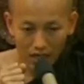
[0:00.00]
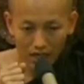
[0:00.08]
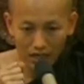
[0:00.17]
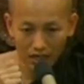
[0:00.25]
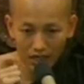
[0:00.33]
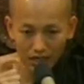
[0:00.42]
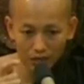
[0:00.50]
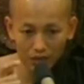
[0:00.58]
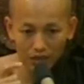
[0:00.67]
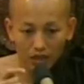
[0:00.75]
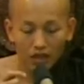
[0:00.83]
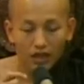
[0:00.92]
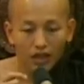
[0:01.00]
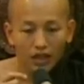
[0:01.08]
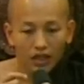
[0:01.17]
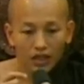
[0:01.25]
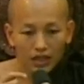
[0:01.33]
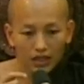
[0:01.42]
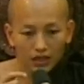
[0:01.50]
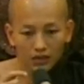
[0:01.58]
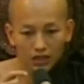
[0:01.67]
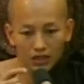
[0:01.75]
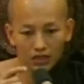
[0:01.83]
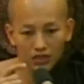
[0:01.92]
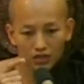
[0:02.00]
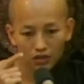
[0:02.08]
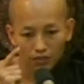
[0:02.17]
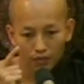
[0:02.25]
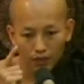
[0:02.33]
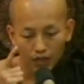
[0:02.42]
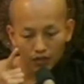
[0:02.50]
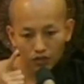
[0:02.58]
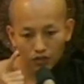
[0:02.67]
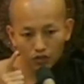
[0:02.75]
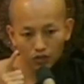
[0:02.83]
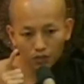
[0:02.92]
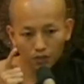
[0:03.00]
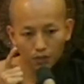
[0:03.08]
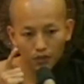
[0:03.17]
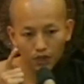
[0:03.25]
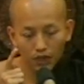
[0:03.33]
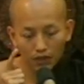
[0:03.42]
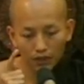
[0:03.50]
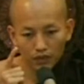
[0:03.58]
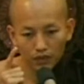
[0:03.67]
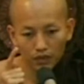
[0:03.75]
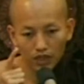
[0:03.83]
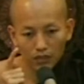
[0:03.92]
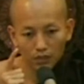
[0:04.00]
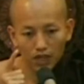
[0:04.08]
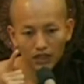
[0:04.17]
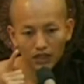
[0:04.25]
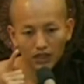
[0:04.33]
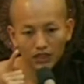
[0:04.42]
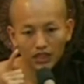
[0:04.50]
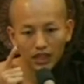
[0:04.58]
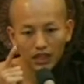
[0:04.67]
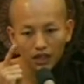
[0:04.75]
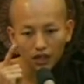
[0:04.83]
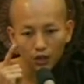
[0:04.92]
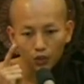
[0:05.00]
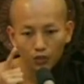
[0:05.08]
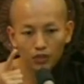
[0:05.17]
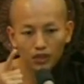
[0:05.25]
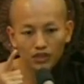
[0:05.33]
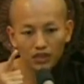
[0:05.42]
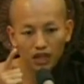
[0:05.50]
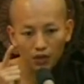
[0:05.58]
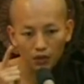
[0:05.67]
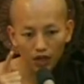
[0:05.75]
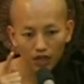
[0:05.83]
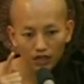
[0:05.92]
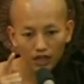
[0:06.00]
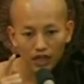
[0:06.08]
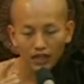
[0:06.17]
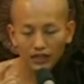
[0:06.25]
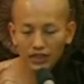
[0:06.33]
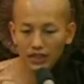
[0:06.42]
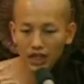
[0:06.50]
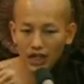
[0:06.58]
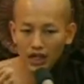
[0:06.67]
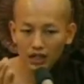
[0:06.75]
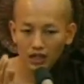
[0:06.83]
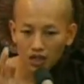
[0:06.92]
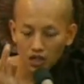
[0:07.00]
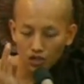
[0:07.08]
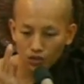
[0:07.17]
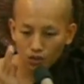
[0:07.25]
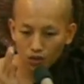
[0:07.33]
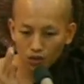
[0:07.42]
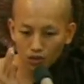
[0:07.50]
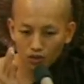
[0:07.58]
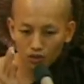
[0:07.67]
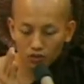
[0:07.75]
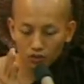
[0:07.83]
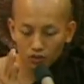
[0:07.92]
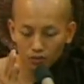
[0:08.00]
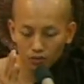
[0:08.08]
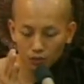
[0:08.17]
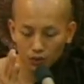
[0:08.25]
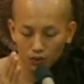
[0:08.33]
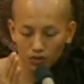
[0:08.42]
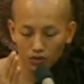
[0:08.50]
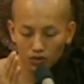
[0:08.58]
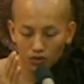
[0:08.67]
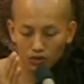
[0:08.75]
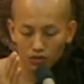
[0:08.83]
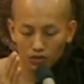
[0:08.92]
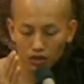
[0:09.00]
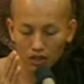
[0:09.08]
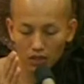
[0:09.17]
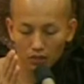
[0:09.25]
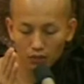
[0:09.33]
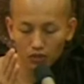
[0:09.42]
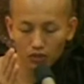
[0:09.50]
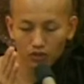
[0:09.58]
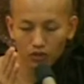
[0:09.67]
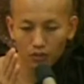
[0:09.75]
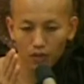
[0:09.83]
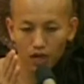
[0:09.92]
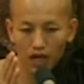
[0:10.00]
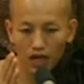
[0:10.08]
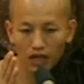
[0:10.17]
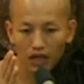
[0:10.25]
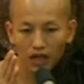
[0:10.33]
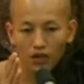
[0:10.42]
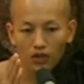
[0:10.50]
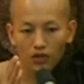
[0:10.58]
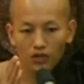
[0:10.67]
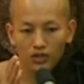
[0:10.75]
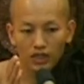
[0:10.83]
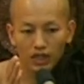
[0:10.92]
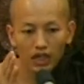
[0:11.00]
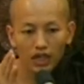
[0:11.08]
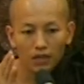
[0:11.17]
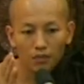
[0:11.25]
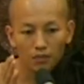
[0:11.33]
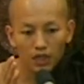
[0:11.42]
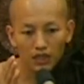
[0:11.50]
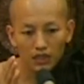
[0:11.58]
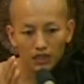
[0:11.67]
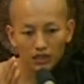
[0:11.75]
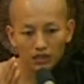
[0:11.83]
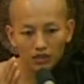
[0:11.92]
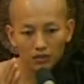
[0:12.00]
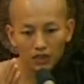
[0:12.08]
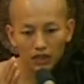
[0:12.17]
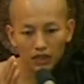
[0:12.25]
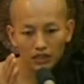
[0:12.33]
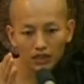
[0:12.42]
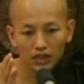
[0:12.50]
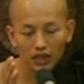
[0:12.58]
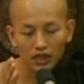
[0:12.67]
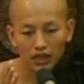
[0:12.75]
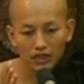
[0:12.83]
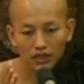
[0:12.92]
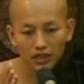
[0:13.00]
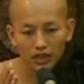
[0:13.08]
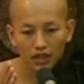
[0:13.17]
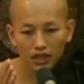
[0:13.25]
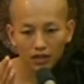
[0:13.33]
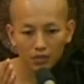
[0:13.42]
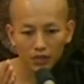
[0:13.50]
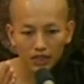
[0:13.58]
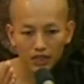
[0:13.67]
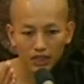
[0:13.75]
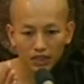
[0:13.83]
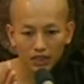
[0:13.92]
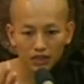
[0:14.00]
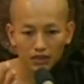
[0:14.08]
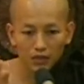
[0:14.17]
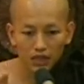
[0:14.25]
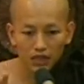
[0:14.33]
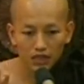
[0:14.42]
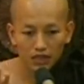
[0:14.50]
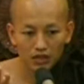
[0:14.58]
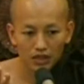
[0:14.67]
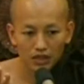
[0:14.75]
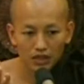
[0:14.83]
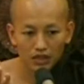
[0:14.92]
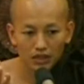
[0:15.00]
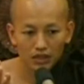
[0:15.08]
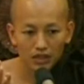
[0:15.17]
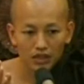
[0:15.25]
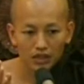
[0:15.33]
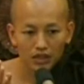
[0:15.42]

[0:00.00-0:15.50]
And another way is if you can practice the vipassana way, at that time you can put your mind on the meditation objects. The mentality, materiality,